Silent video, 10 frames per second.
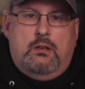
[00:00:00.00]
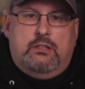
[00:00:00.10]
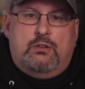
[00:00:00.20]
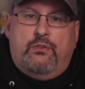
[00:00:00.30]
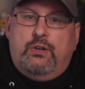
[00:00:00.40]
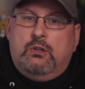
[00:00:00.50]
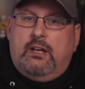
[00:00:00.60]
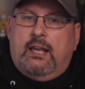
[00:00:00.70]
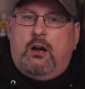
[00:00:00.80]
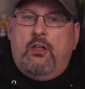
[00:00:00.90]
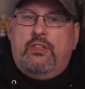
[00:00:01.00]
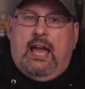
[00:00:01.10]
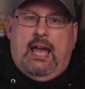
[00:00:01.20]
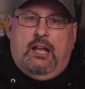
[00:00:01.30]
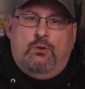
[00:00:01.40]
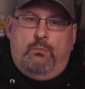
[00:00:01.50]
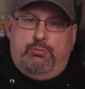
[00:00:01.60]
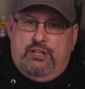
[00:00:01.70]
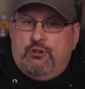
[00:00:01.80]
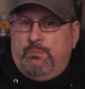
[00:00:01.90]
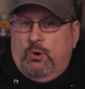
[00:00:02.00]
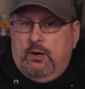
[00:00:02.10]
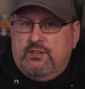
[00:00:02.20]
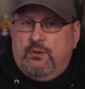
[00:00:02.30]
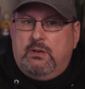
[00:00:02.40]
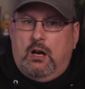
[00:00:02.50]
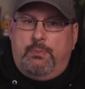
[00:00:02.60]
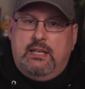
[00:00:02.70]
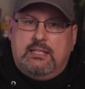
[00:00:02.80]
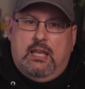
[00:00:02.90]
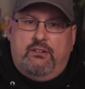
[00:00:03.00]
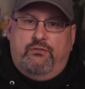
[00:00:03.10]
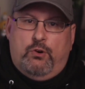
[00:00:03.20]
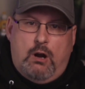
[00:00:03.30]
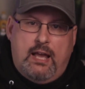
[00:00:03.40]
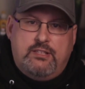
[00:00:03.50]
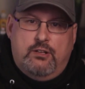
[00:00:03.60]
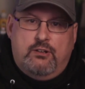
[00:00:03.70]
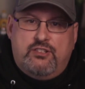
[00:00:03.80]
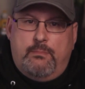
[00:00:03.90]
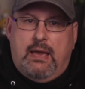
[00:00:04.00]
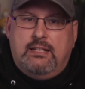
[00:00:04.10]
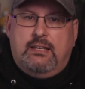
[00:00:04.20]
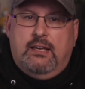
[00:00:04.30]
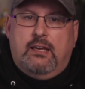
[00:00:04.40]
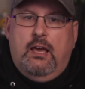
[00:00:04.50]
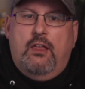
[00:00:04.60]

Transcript: So if you look at all the annual breach reports from companies like Verizon or Symantec,